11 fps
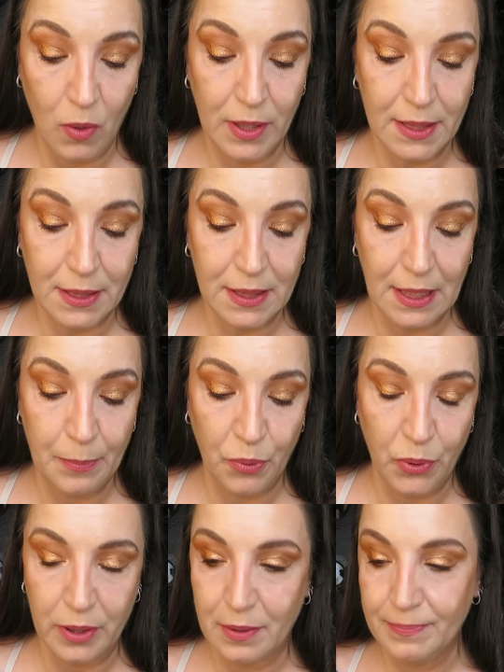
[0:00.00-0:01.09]
This is lip
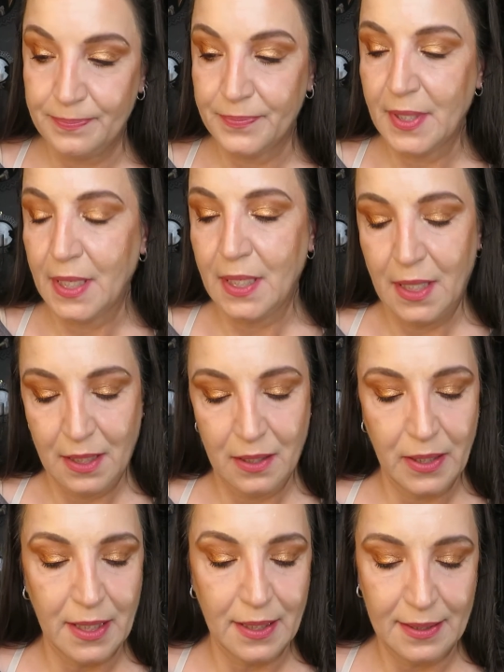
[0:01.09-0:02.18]
oil.
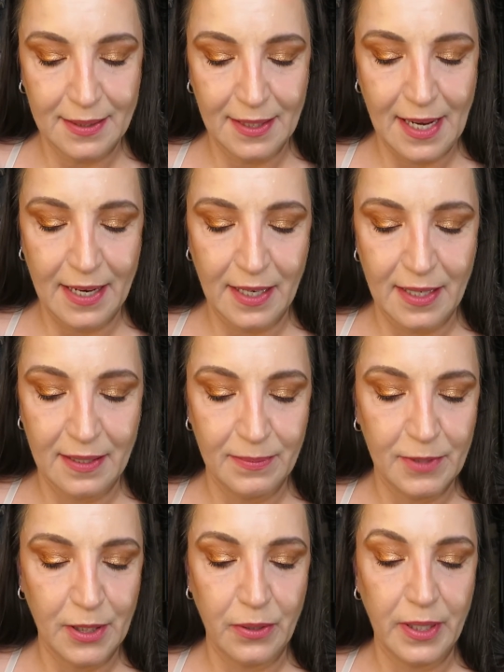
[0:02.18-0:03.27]
I gotta
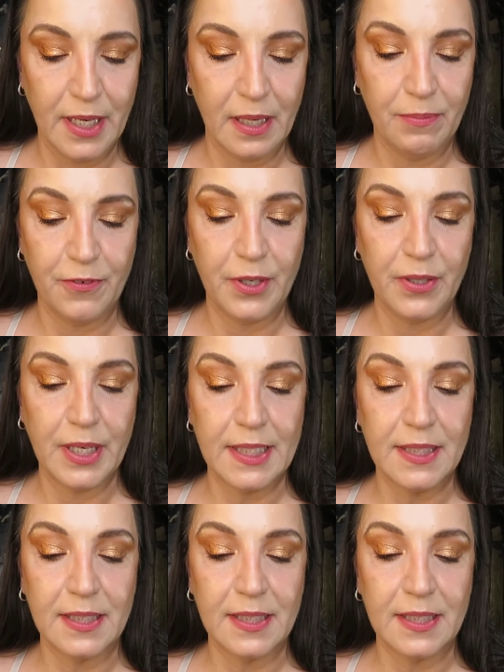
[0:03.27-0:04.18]
hurry it up for you guys,